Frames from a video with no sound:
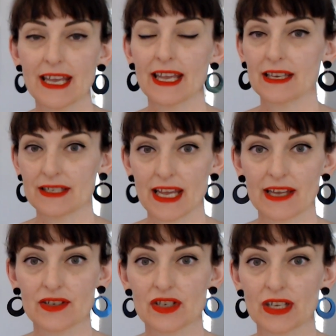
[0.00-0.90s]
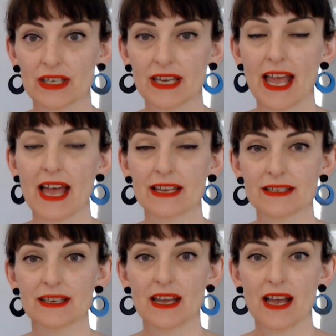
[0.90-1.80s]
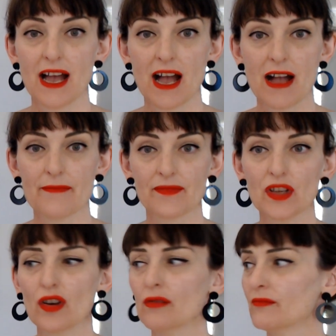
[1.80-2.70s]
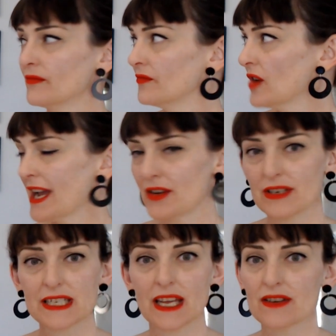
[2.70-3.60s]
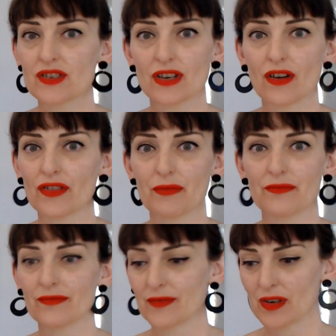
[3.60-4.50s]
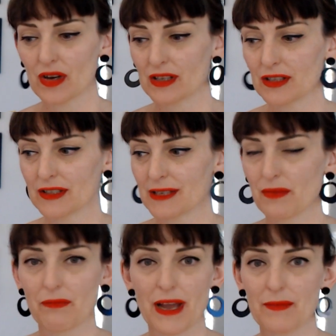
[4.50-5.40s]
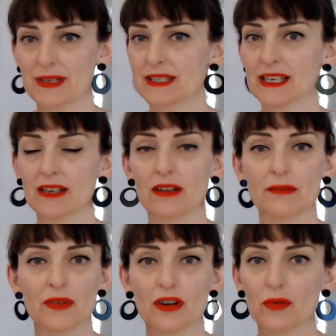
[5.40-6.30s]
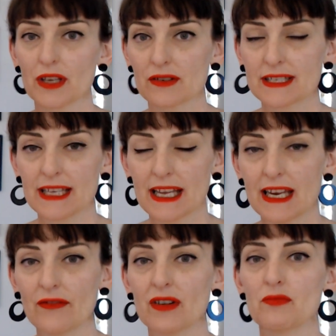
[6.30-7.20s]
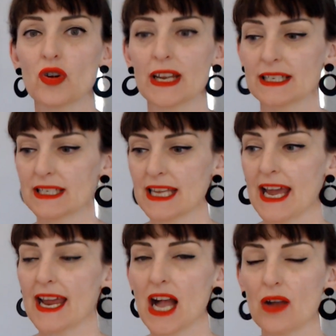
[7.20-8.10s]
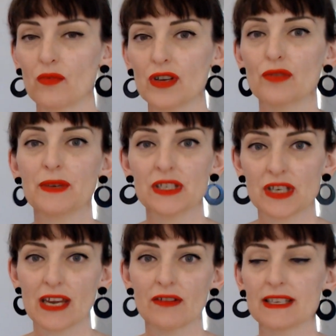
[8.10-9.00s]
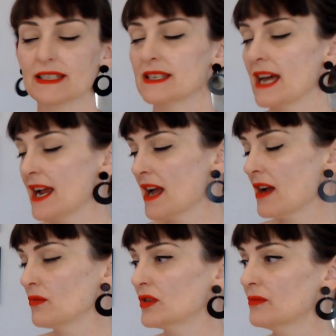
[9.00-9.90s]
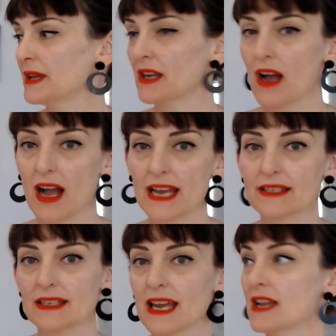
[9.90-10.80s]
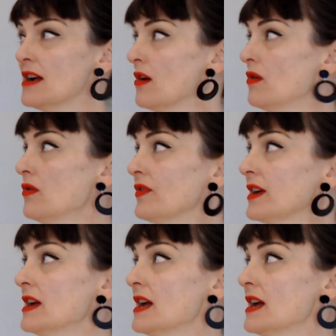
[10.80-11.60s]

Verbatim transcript: intention, and write your intention on a little slip of paper and stick it on the mirror where you'll see it every morning. Today I will be generous. Today I will be kind. Today, all the